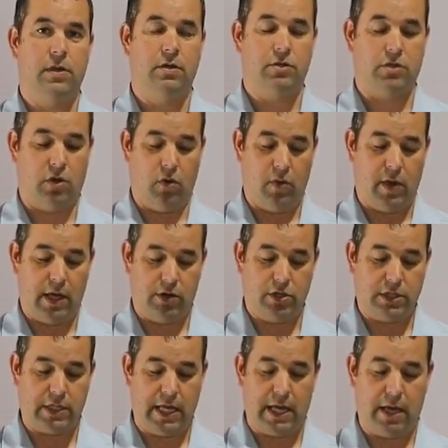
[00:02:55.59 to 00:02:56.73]
So
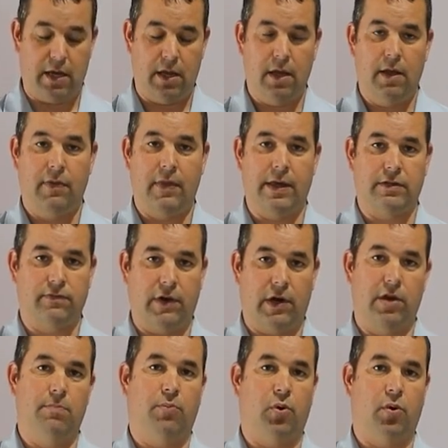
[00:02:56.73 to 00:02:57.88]
understand that it's very
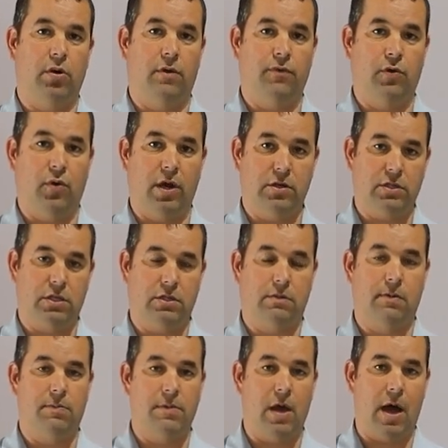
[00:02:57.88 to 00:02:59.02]
important if you want your system
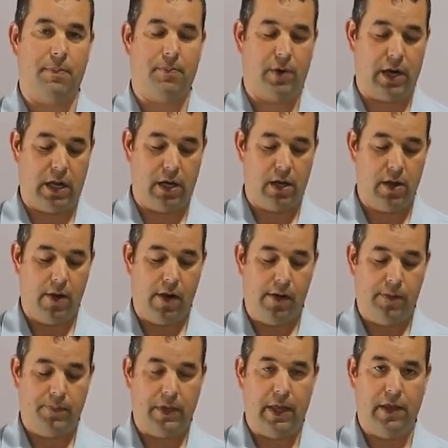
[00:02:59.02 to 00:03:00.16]
to be operating
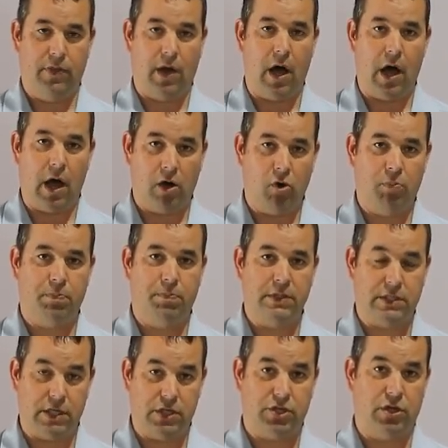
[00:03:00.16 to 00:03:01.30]
in the auto
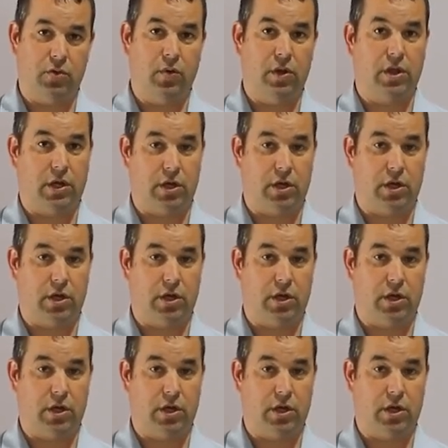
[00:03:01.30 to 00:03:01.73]
position with the